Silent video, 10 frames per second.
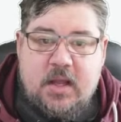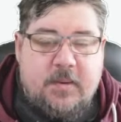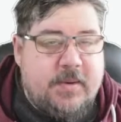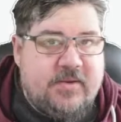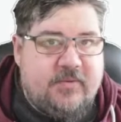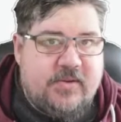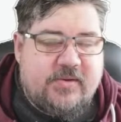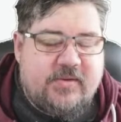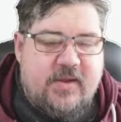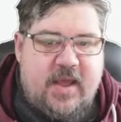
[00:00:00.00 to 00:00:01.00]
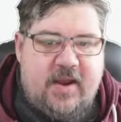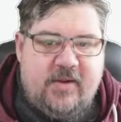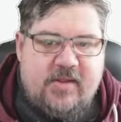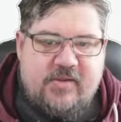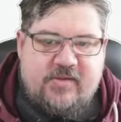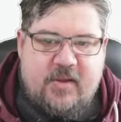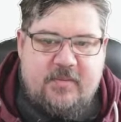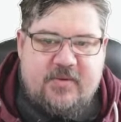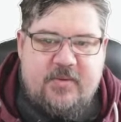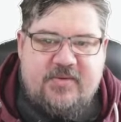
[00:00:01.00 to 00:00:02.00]
couple of different areas this
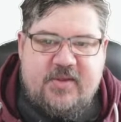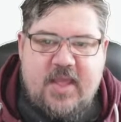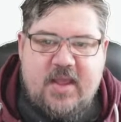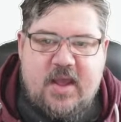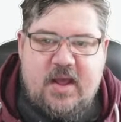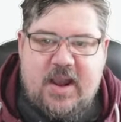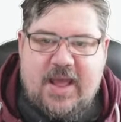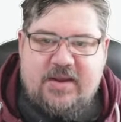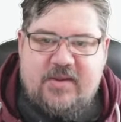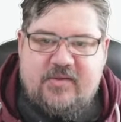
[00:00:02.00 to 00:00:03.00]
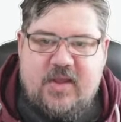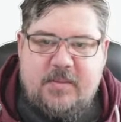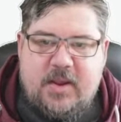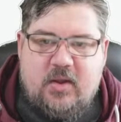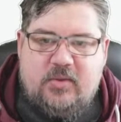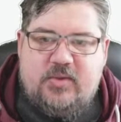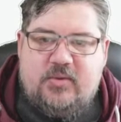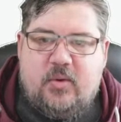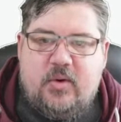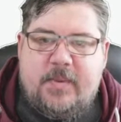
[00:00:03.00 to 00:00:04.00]
time. So Sagar Ladd is coming on to
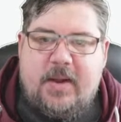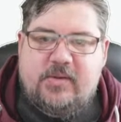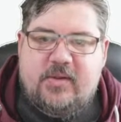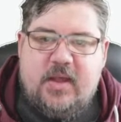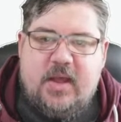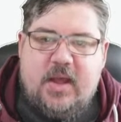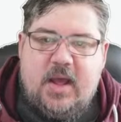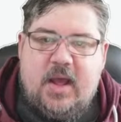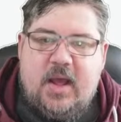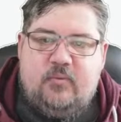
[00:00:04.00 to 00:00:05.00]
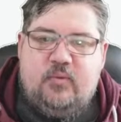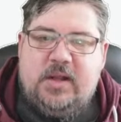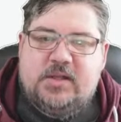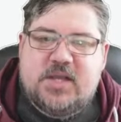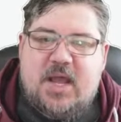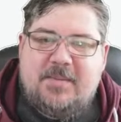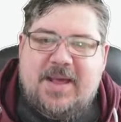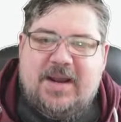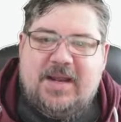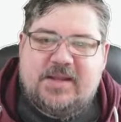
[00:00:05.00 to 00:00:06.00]
talk about real-time
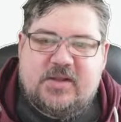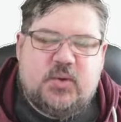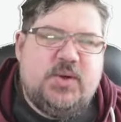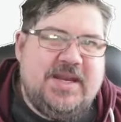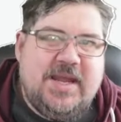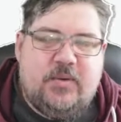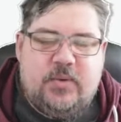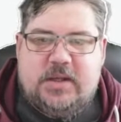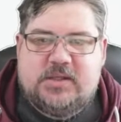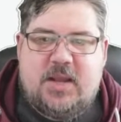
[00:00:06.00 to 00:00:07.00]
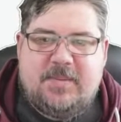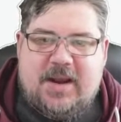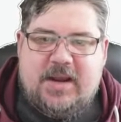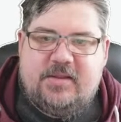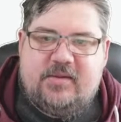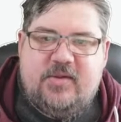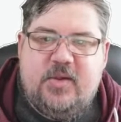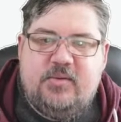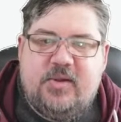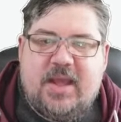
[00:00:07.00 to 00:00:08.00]
analytics or near real-time analytics
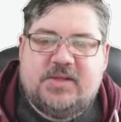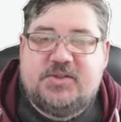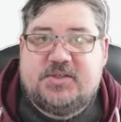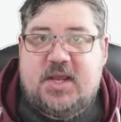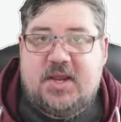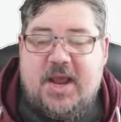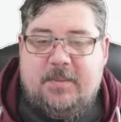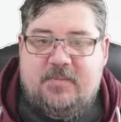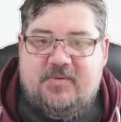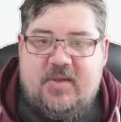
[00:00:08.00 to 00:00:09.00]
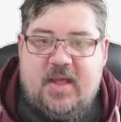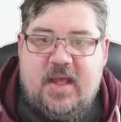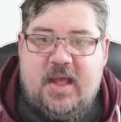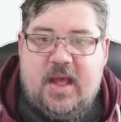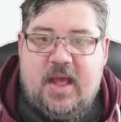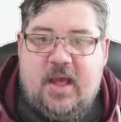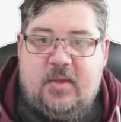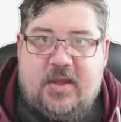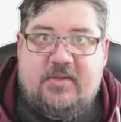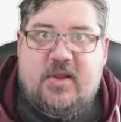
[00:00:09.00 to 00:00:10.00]
using Azure Synapse.
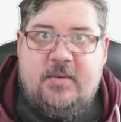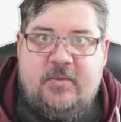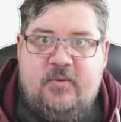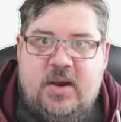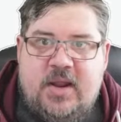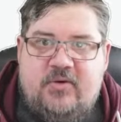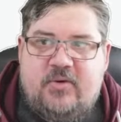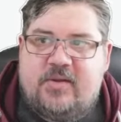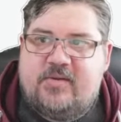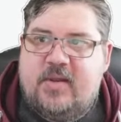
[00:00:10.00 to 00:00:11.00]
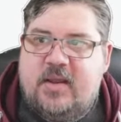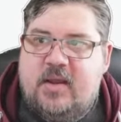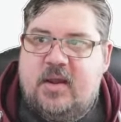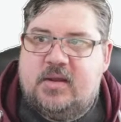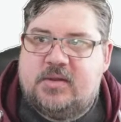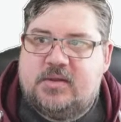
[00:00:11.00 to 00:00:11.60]
That's going to be a really interesting